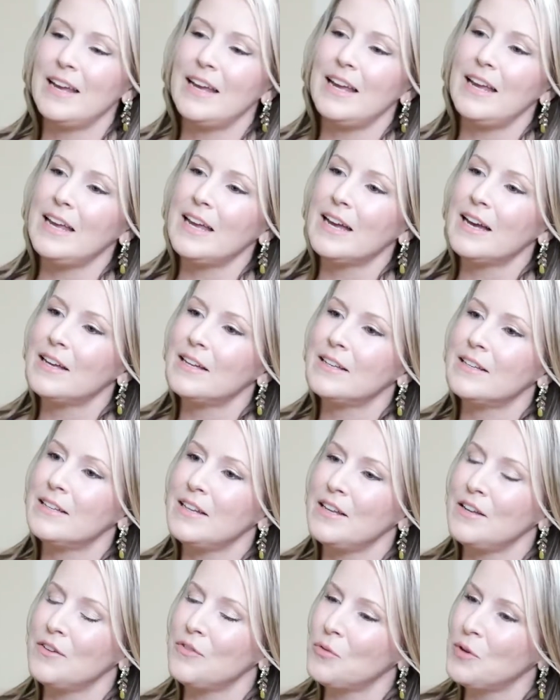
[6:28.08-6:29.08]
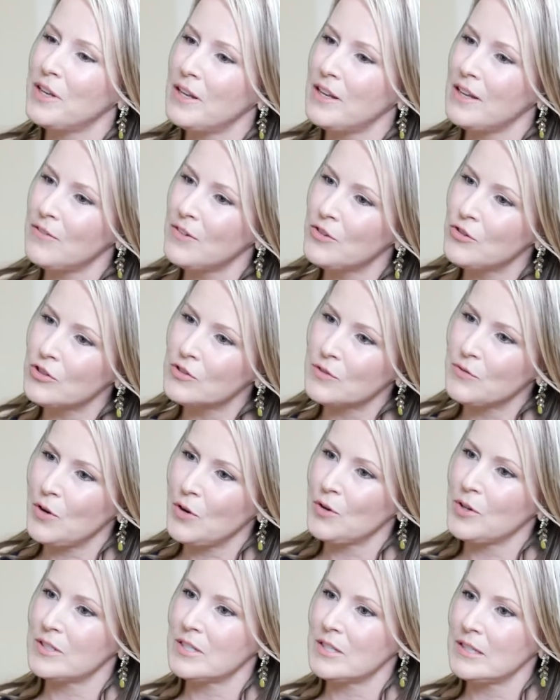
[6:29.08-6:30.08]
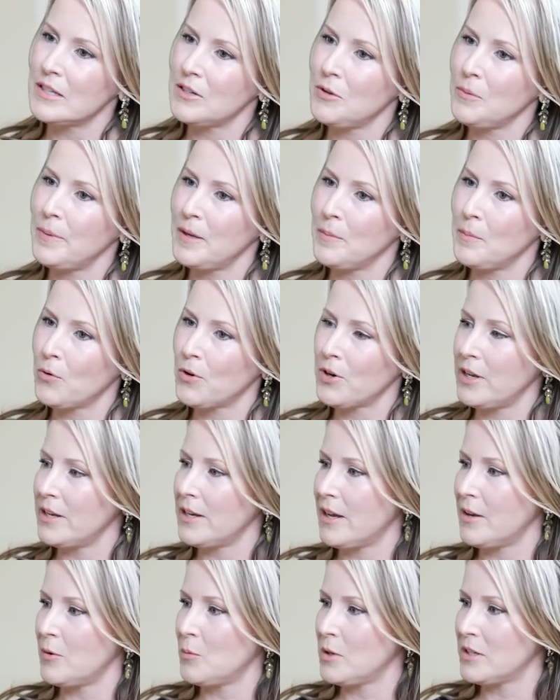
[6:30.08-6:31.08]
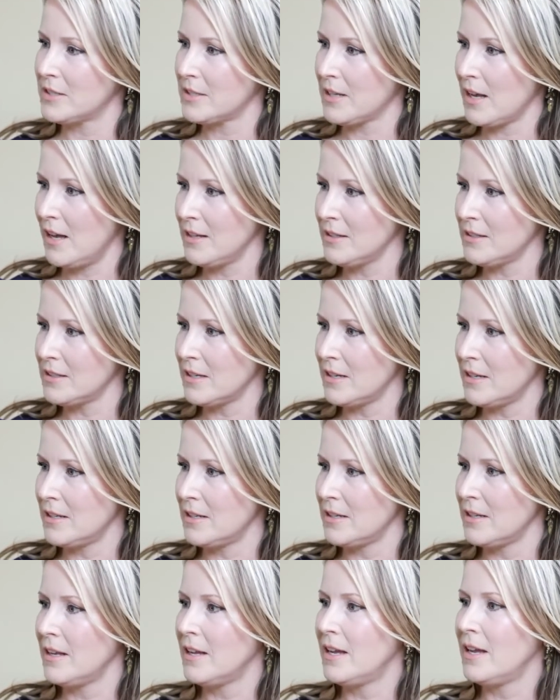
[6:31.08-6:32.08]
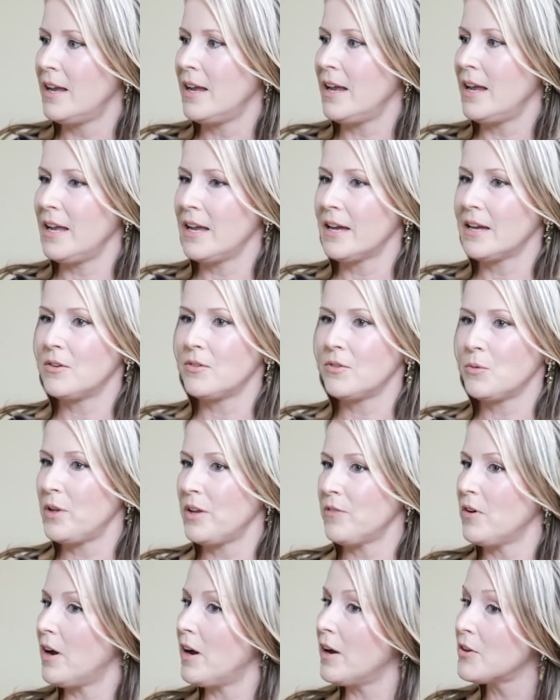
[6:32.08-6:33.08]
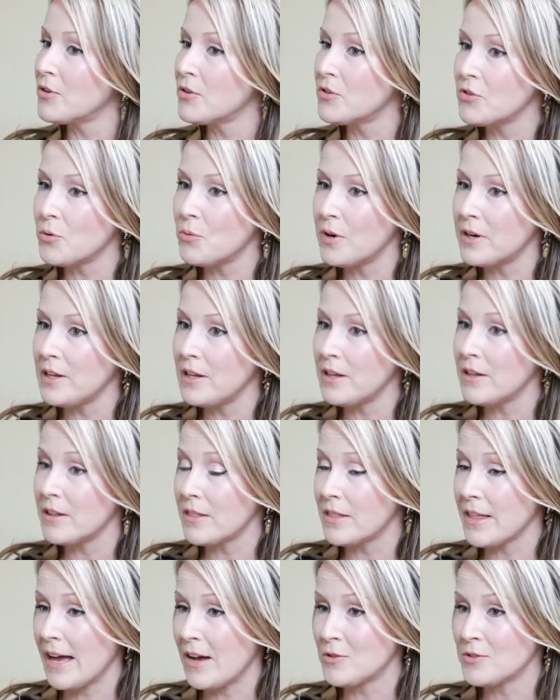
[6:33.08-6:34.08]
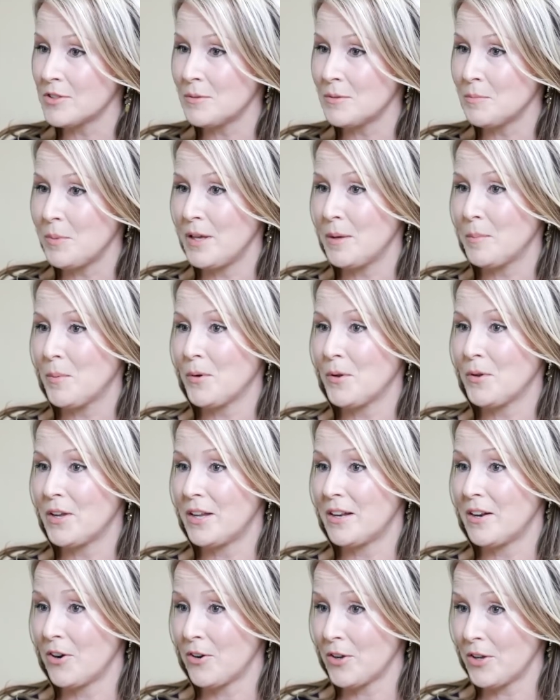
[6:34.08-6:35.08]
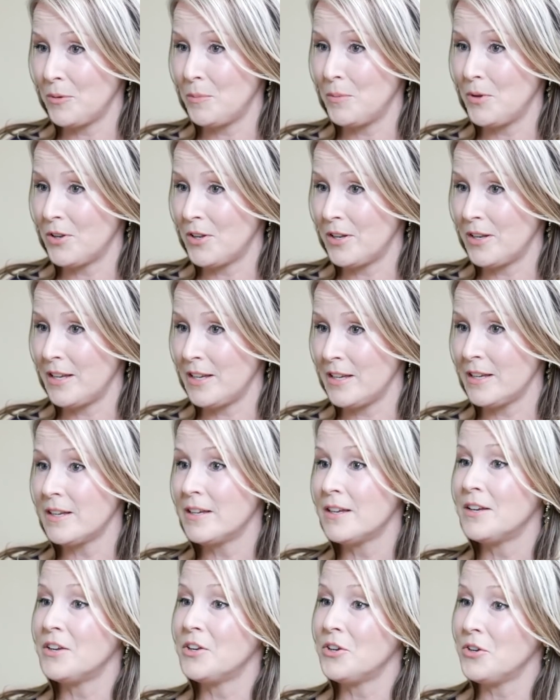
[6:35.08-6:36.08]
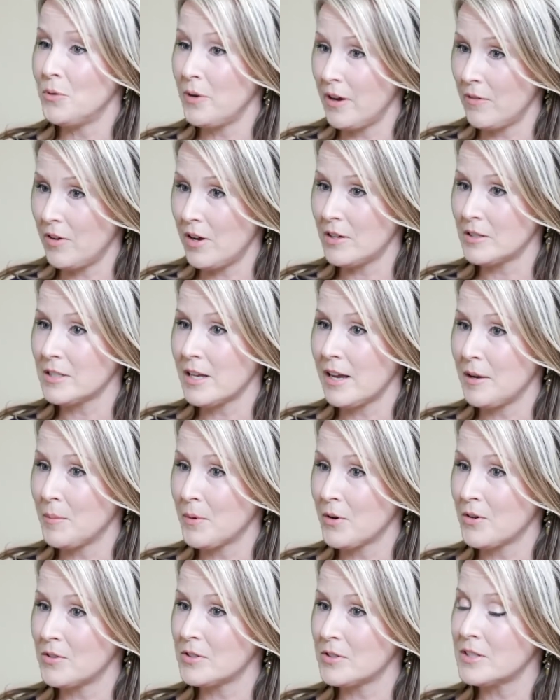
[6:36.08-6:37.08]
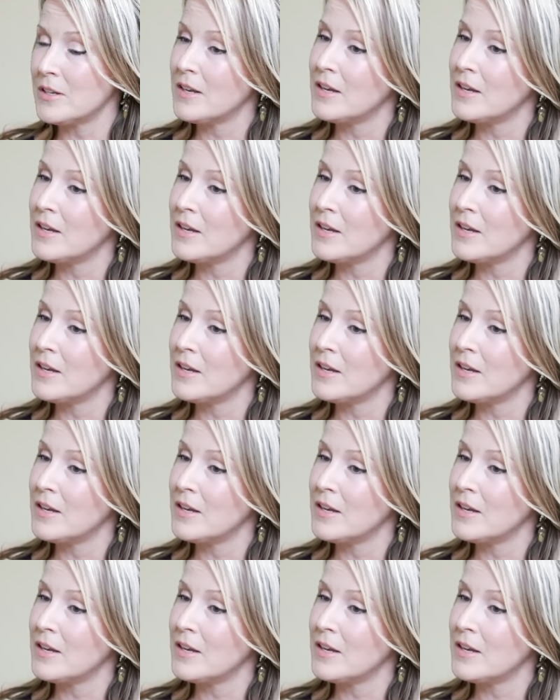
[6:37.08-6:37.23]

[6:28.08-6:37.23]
And if we even just focus a little bit more in on Wisconsin, and we have 120,000 people in our community who have Alzheimer's.